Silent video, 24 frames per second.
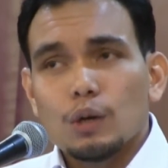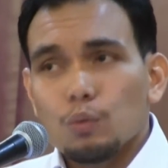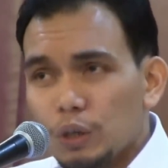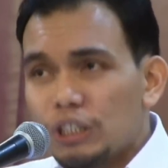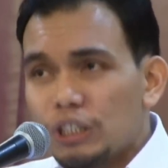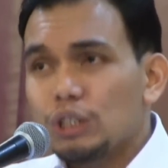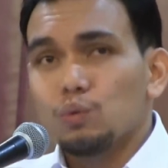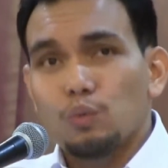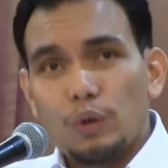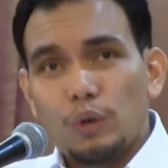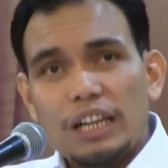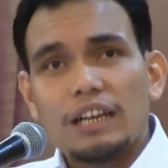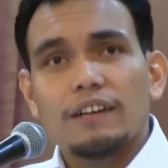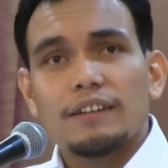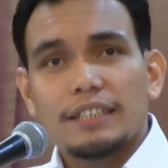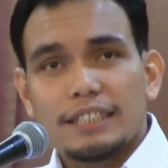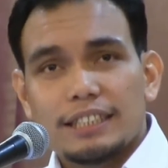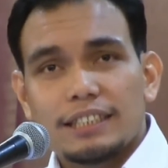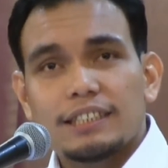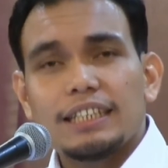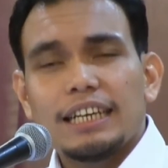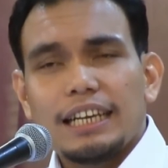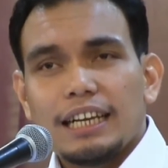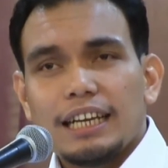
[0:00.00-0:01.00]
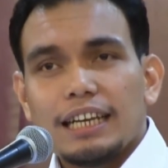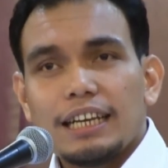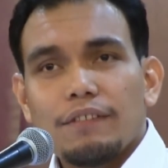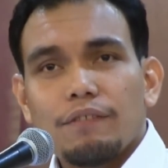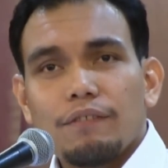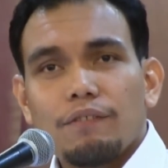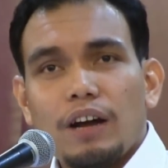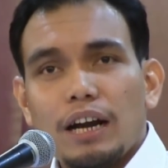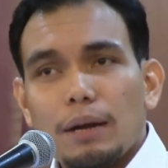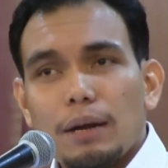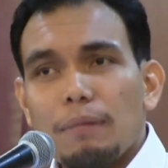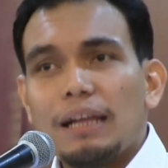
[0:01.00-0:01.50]
which will
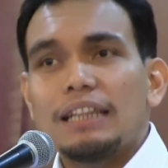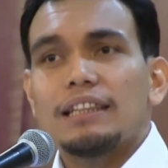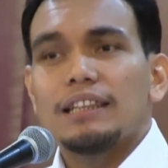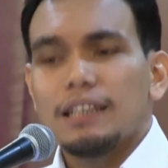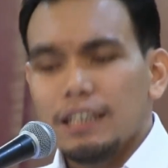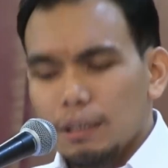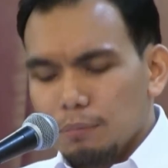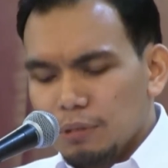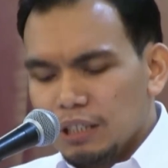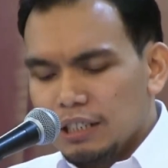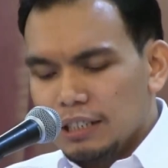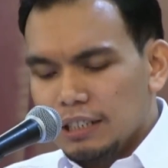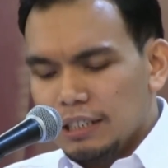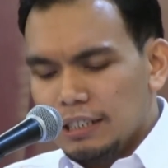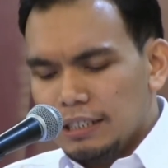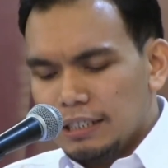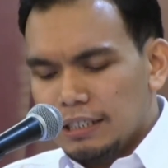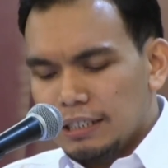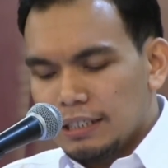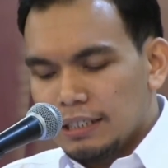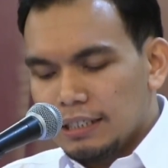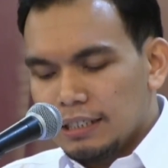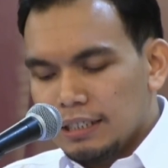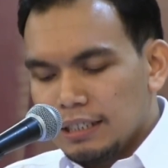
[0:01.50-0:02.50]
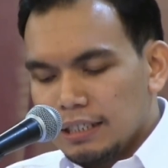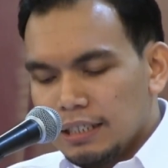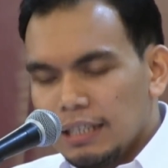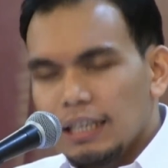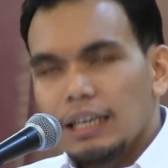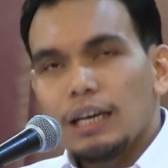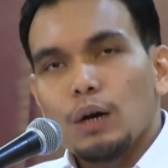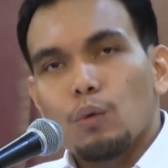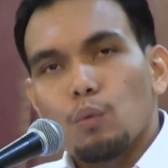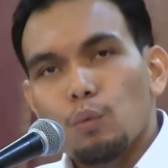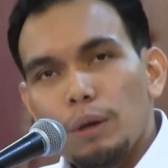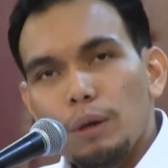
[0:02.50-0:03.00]
restrict fundamental liberties,
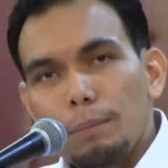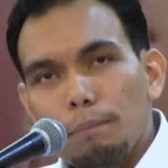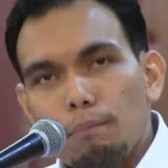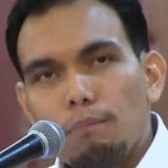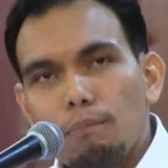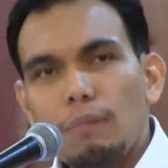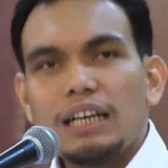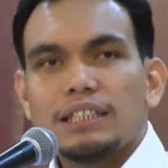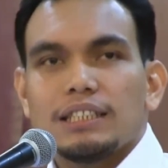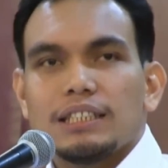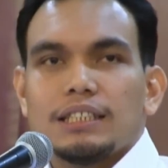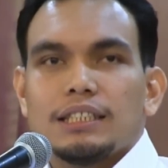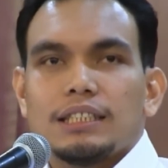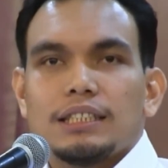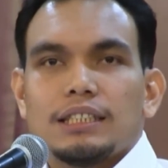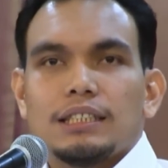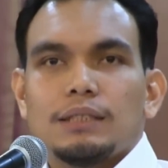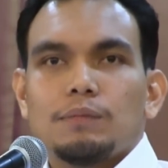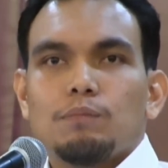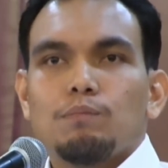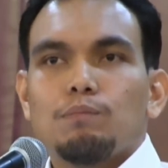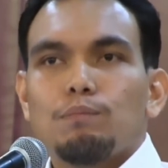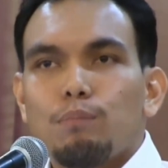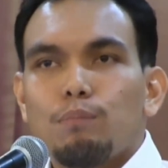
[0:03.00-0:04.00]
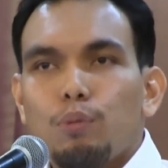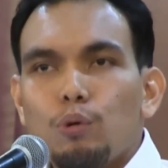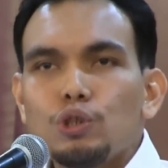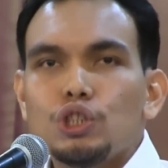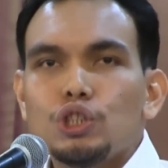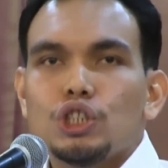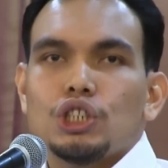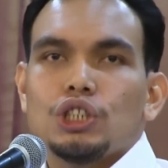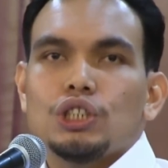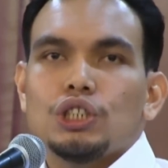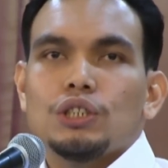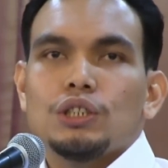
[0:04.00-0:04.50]
we must
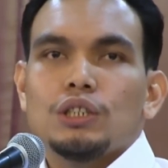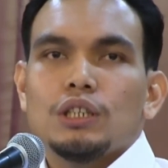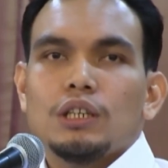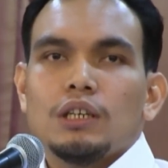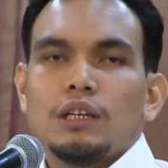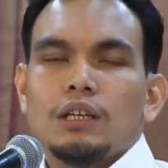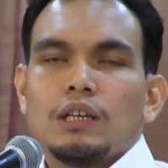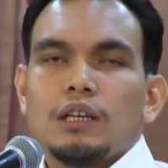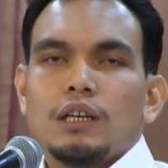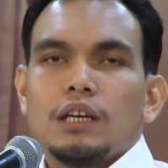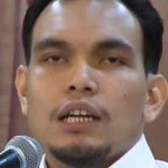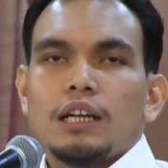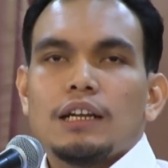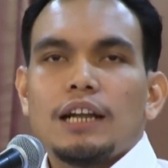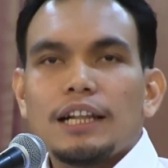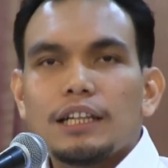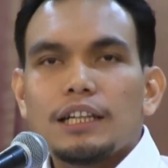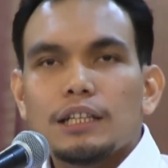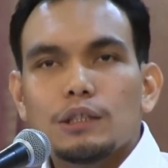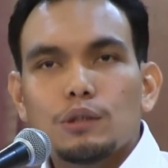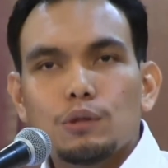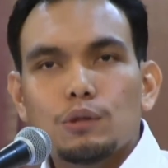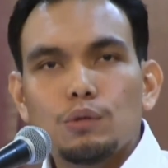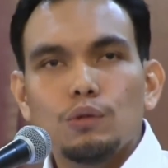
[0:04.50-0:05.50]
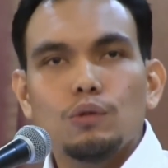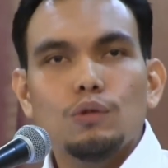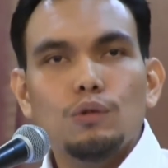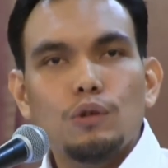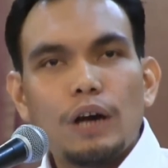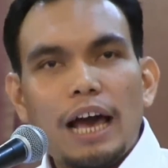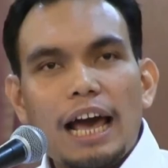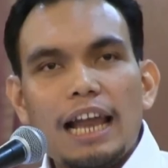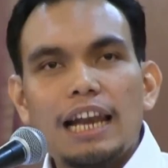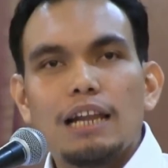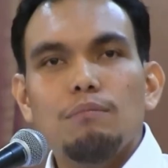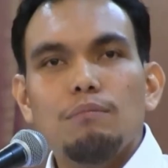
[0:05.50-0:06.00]
push that
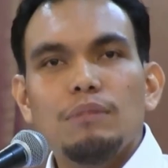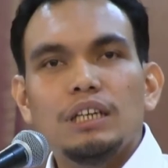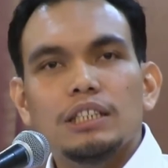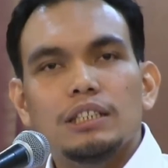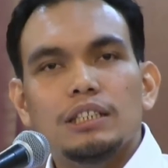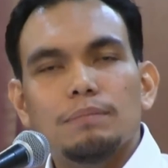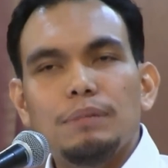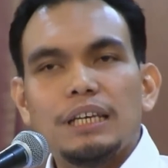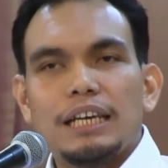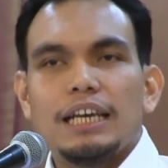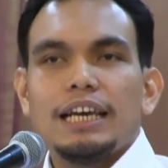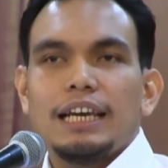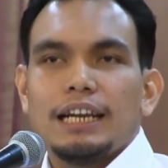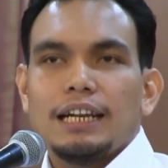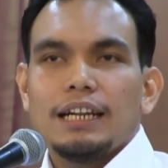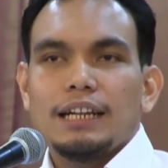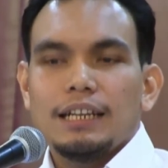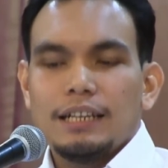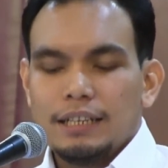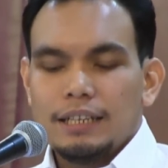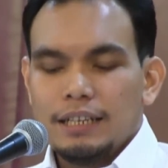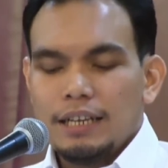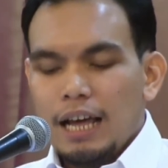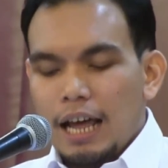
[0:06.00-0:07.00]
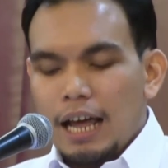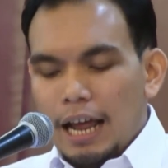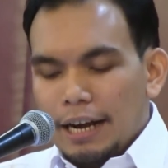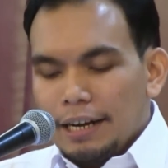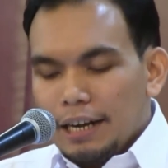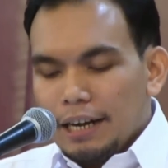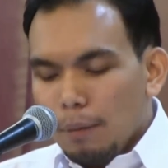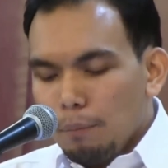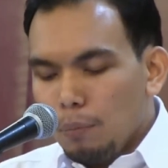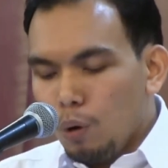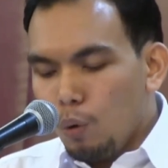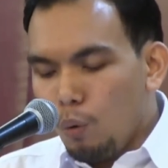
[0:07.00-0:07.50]
two elements be in.
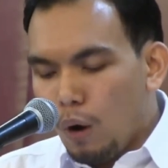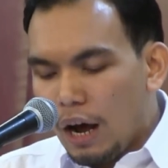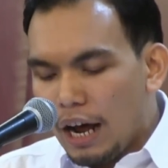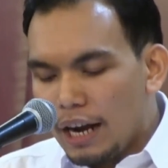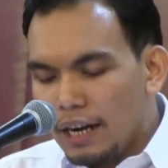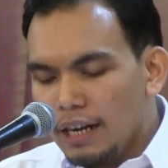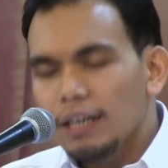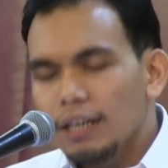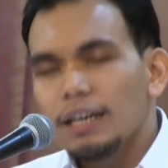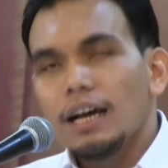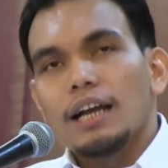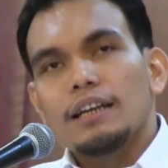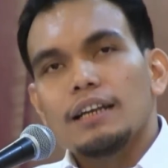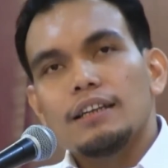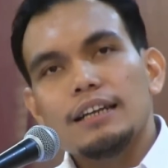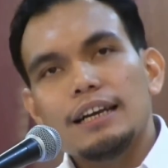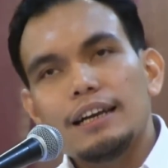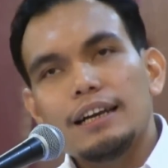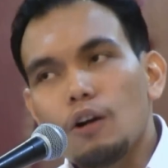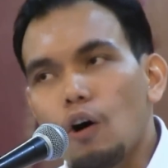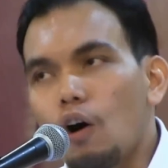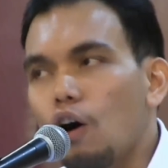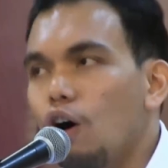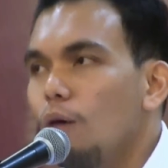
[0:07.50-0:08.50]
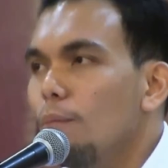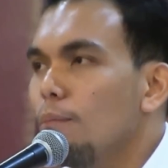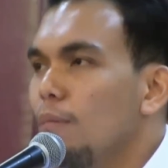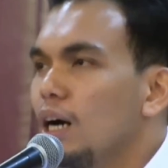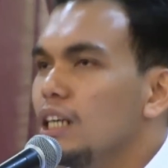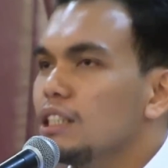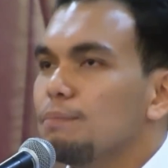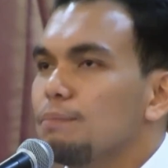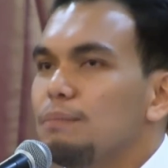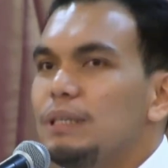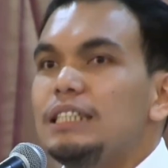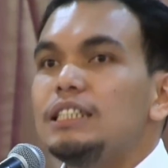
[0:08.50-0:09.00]
Number one, the law
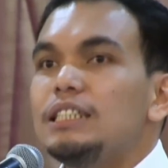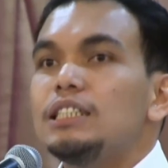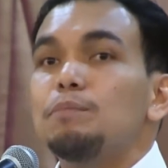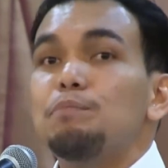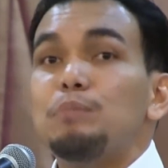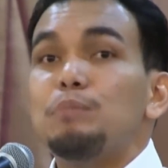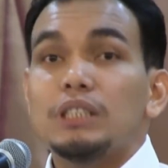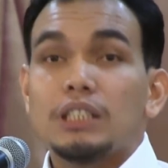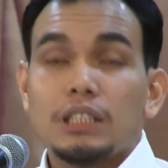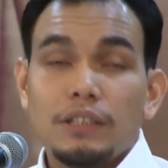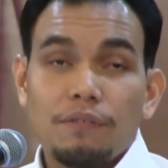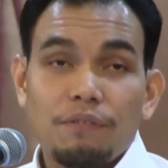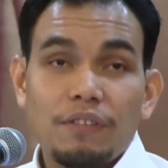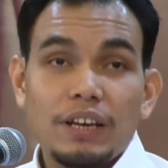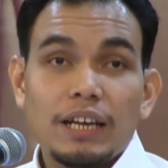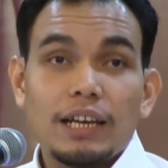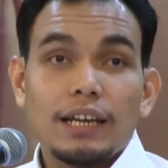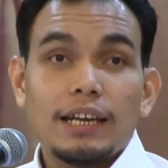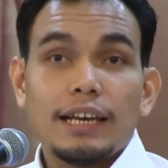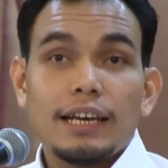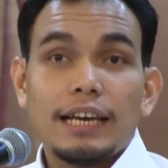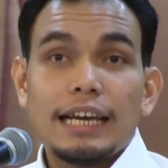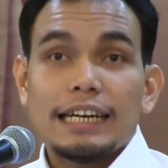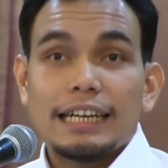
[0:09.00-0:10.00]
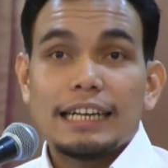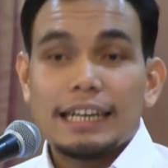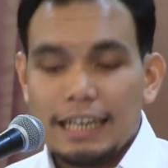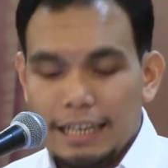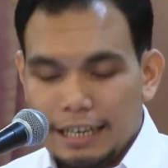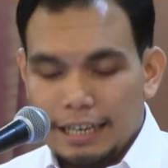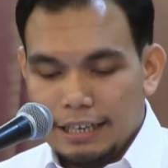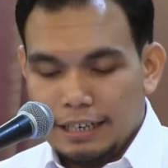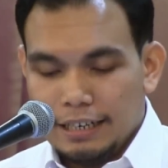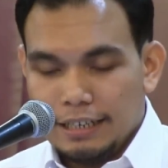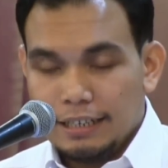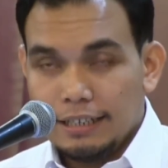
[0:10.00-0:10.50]
must be specific and
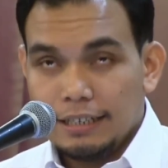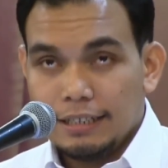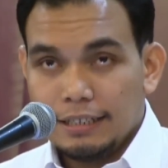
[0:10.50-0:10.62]
clear.